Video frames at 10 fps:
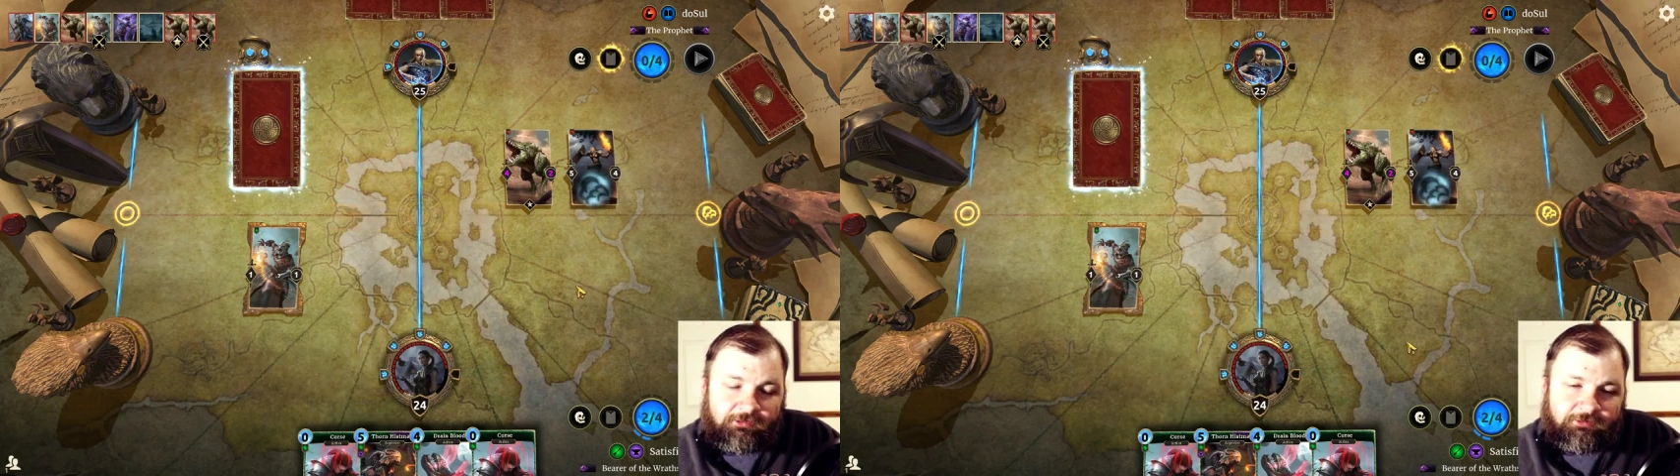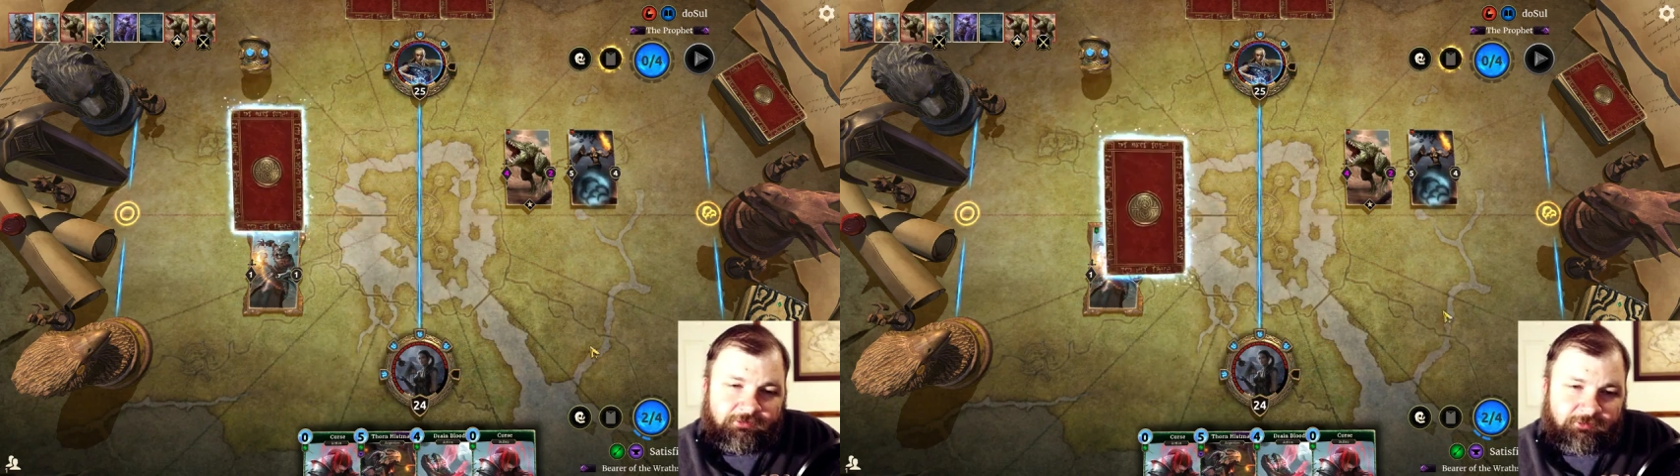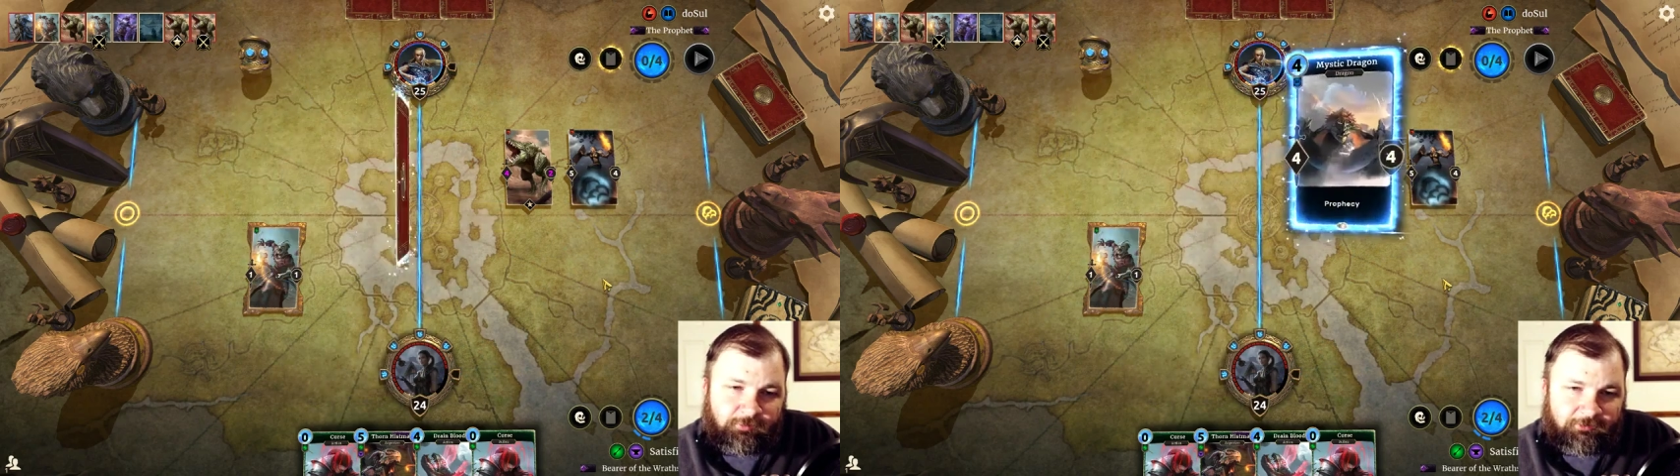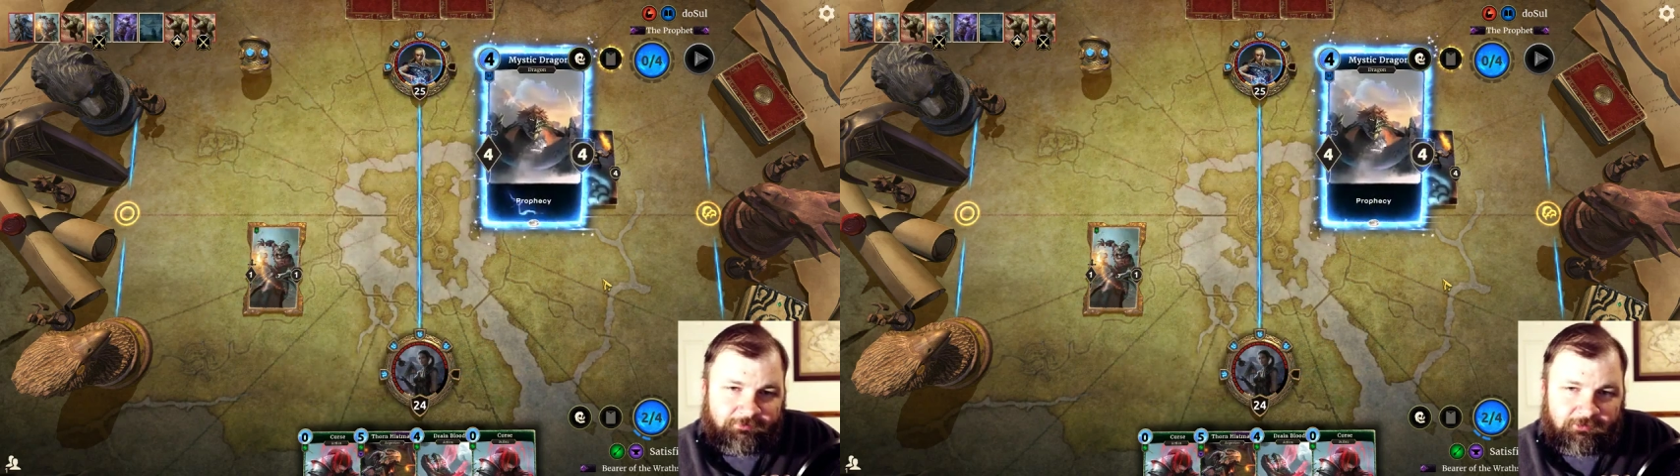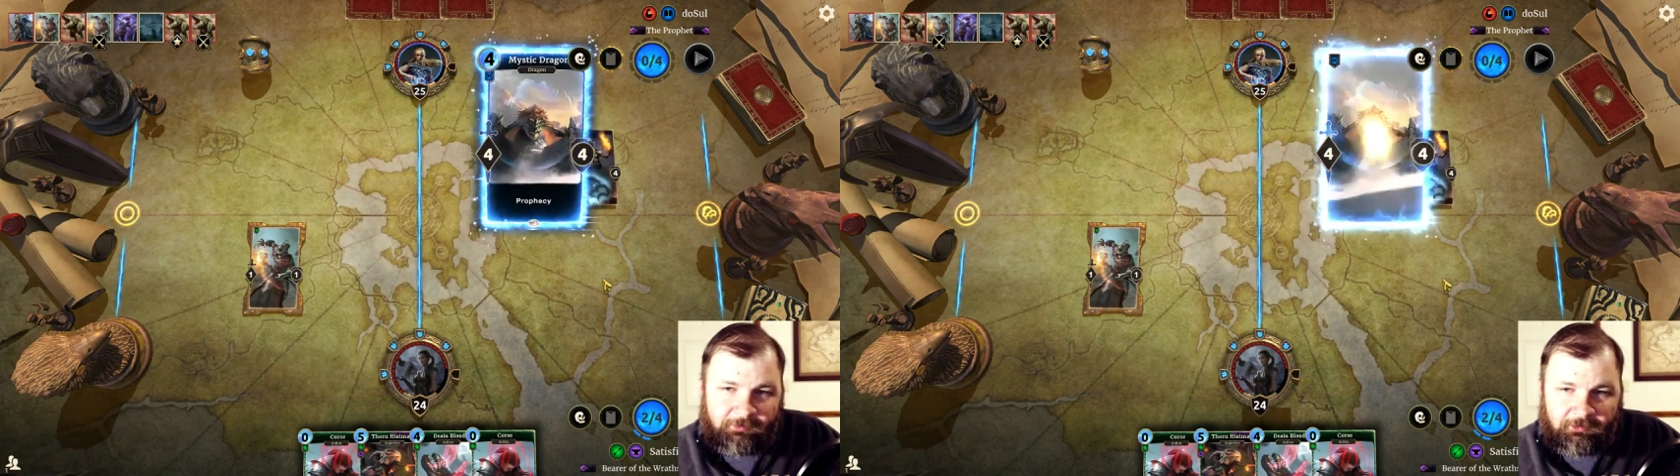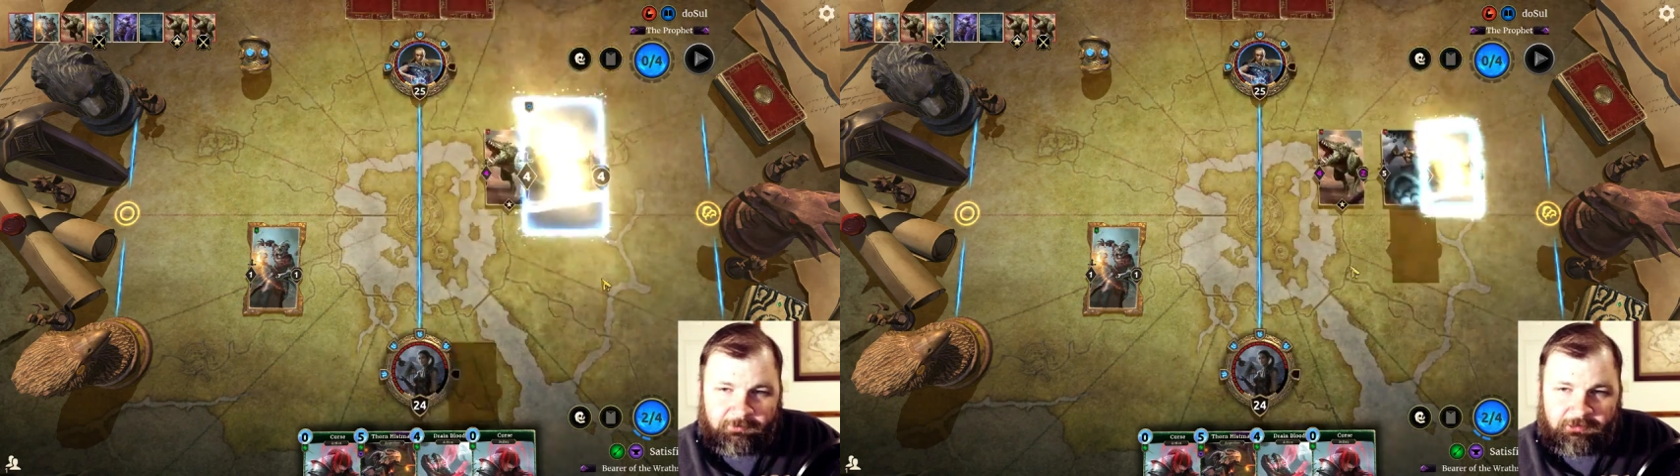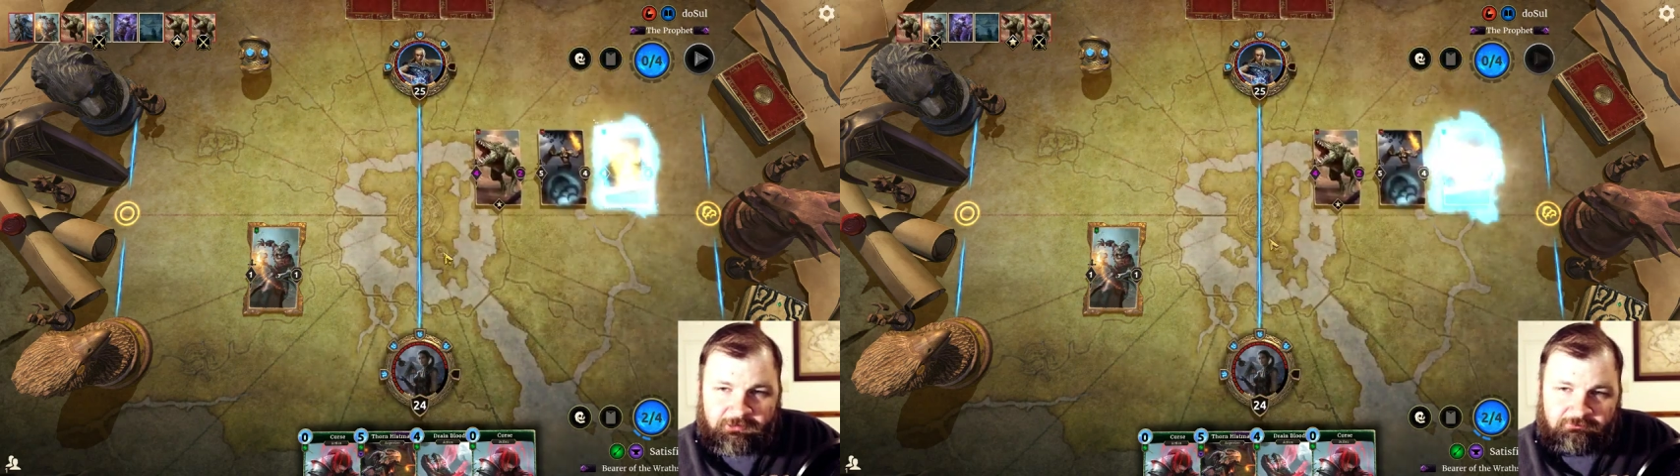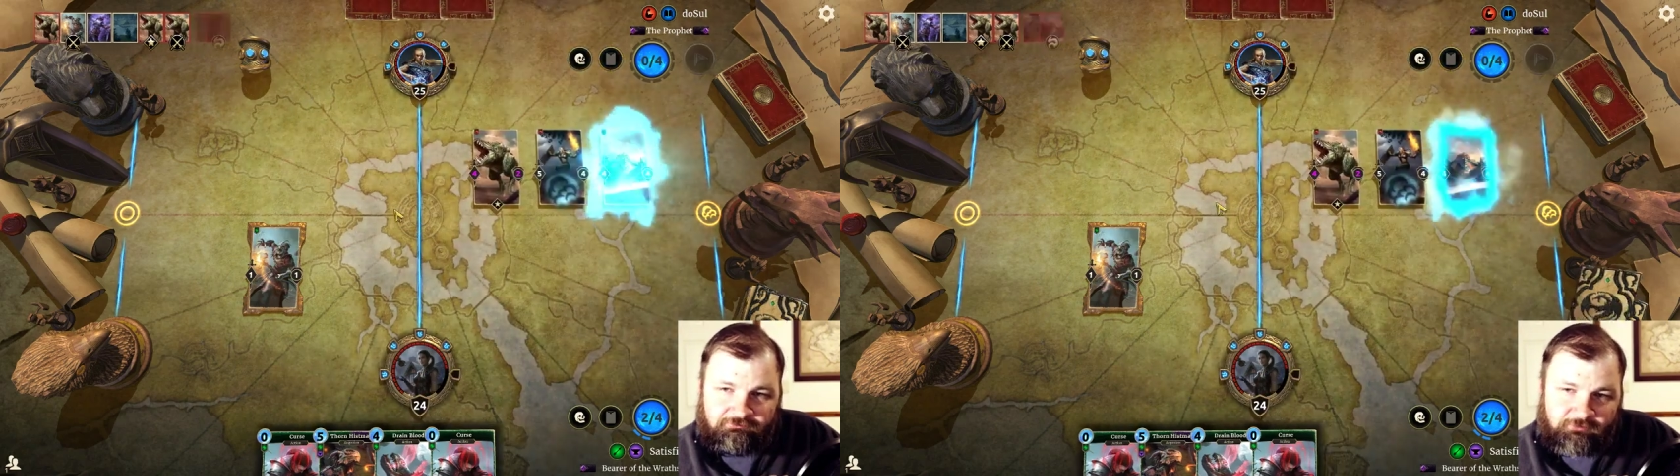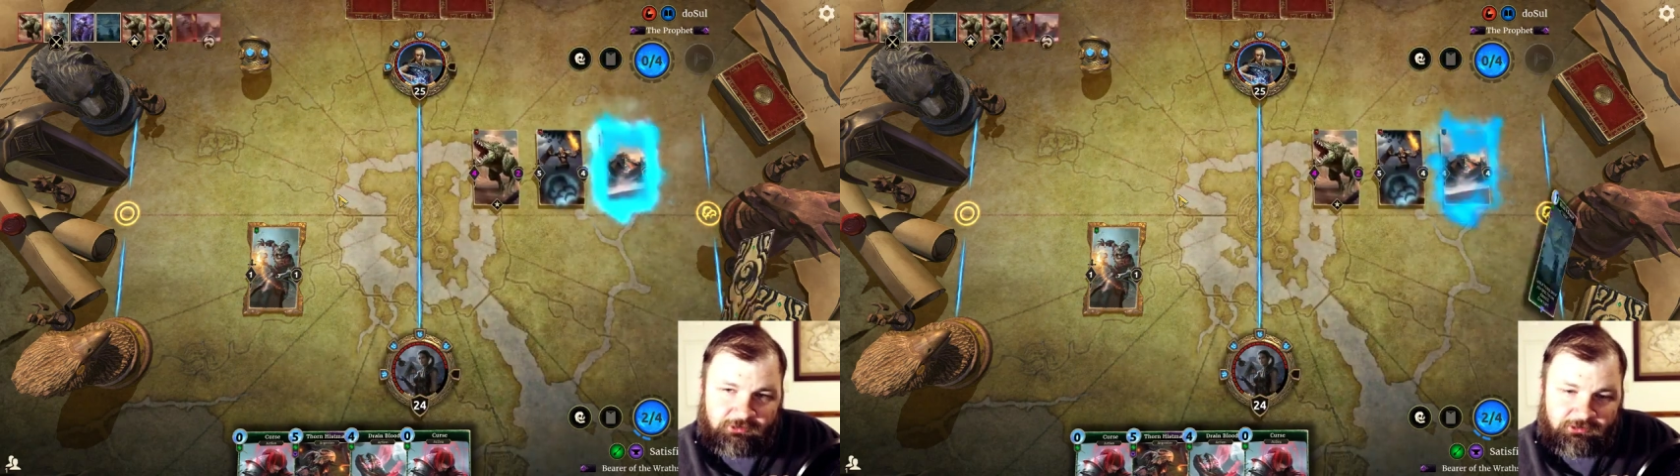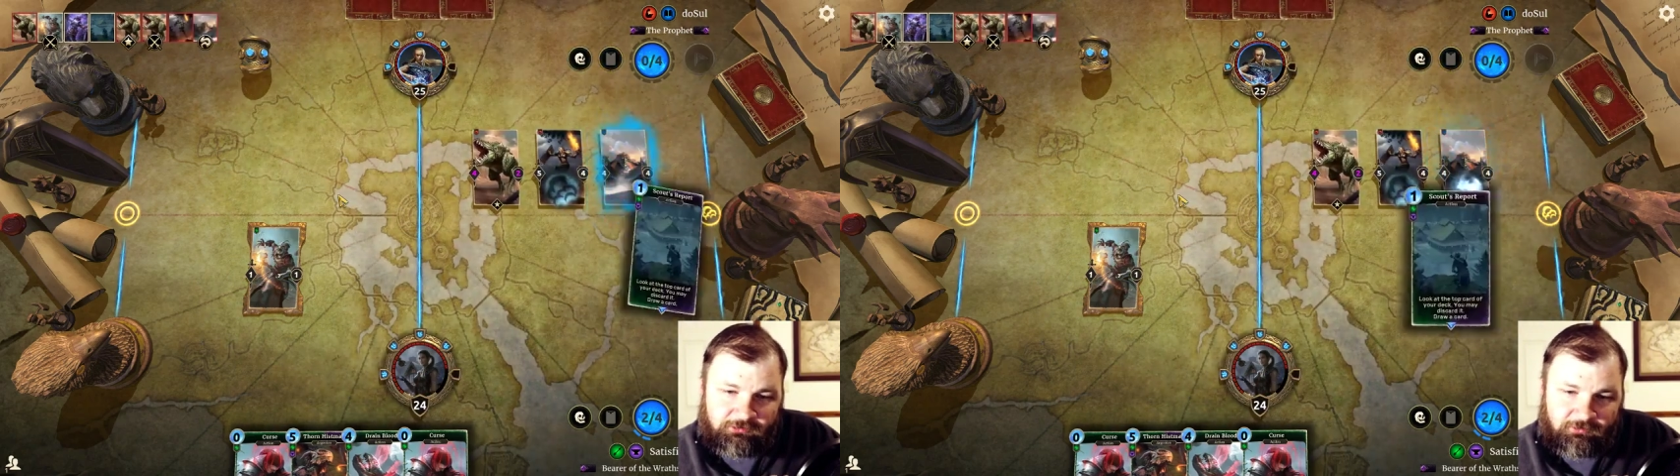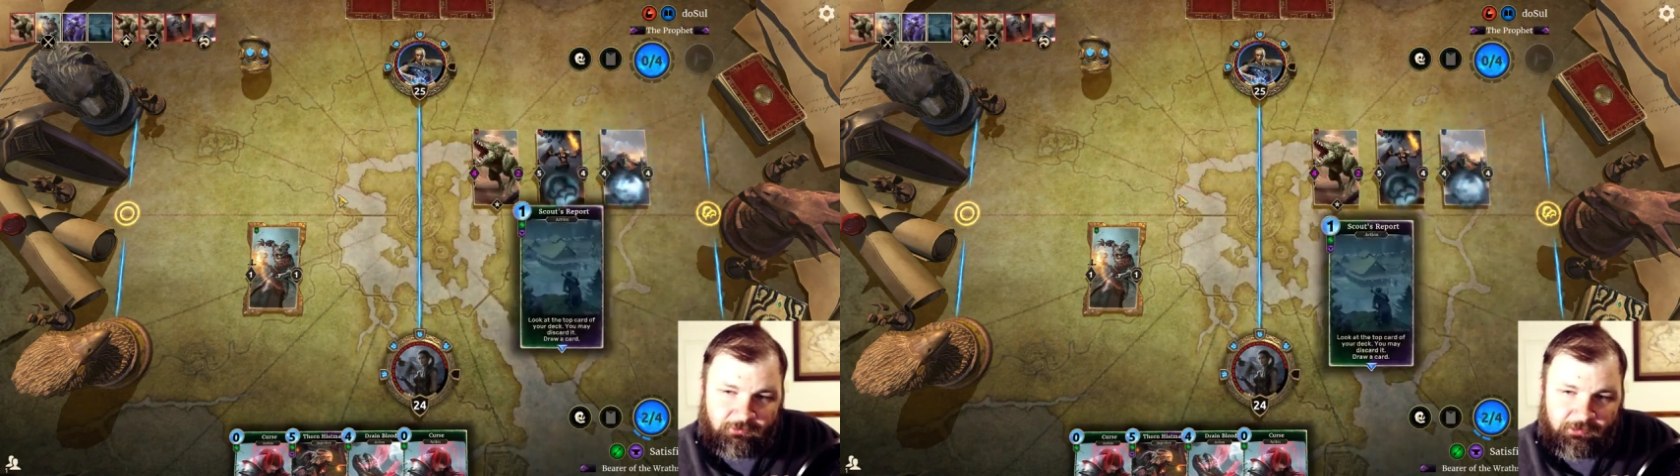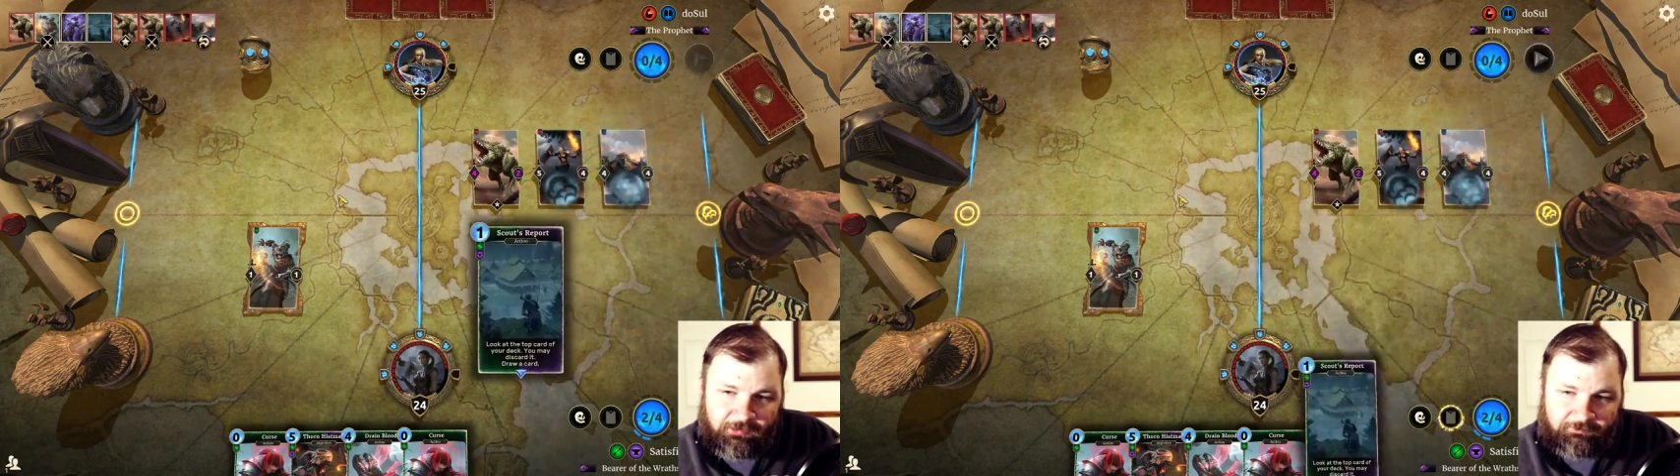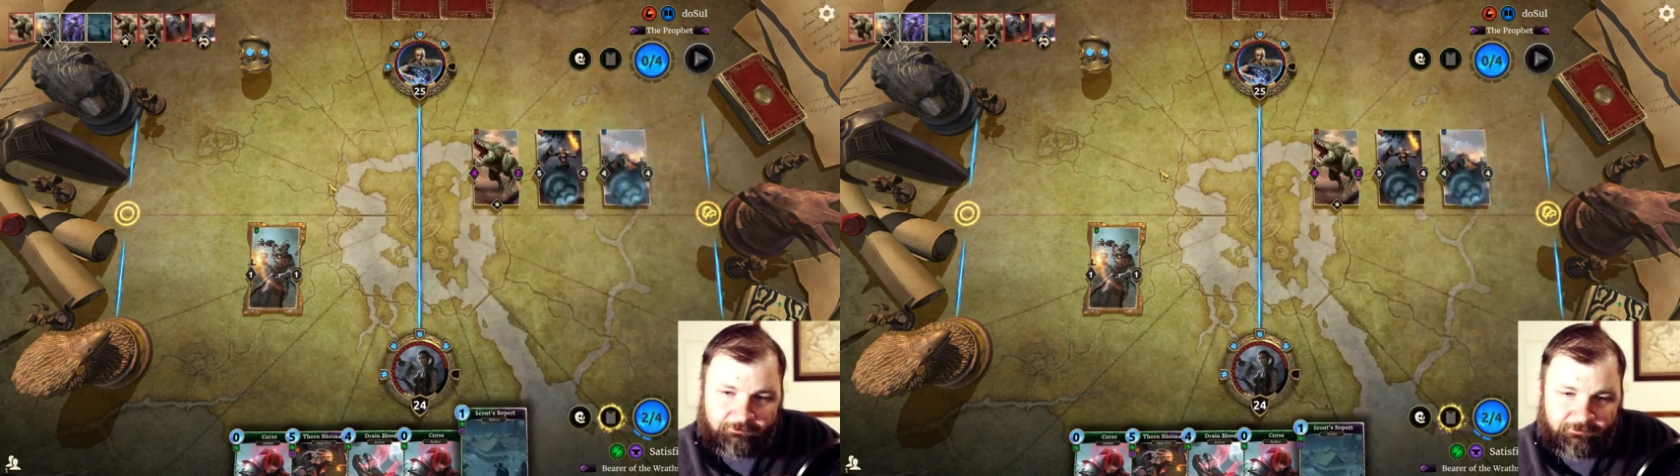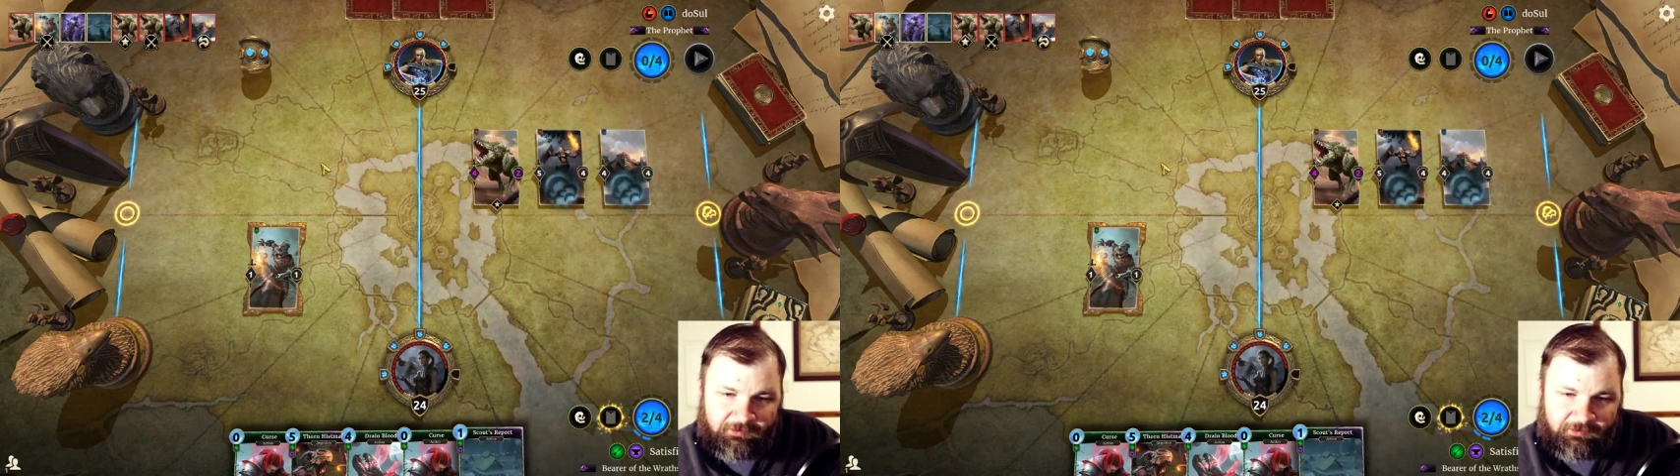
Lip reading: So he's a prophecy battle mage, which is okay.